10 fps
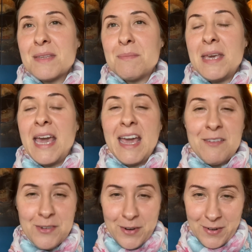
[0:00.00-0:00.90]

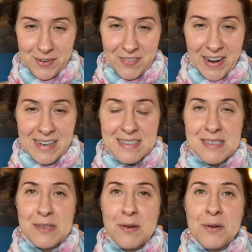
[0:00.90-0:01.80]
behavior, right?
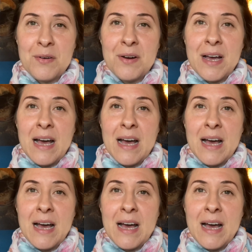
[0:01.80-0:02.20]
So